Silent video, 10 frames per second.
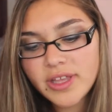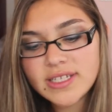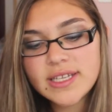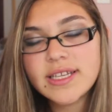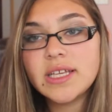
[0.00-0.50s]

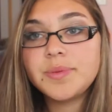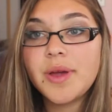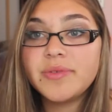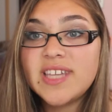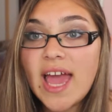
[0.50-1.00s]
This has
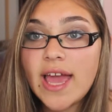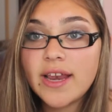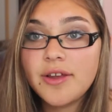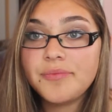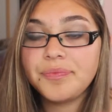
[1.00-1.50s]
SPF
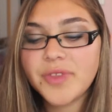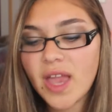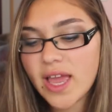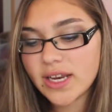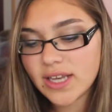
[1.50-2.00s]
10
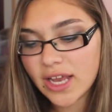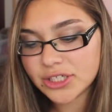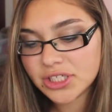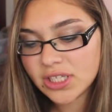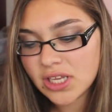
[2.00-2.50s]
and it
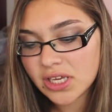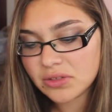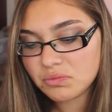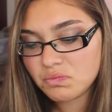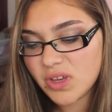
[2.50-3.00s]
actually
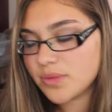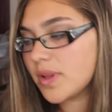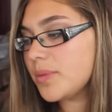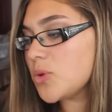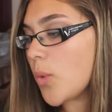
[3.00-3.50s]
like makes my
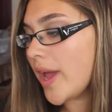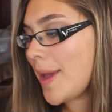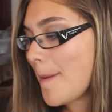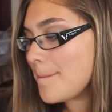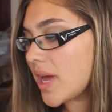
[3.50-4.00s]
lips
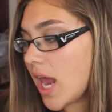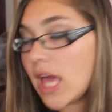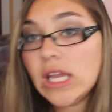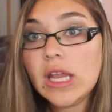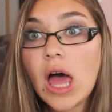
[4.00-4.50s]
white but
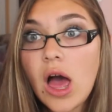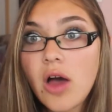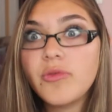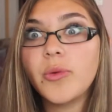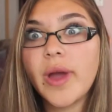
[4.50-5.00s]
I
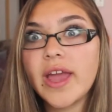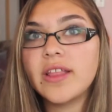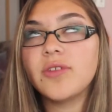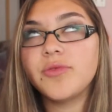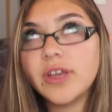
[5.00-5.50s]
love the way
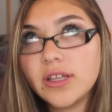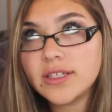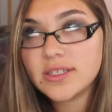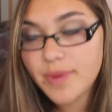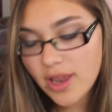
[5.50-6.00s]
they feel
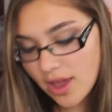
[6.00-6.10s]
and smell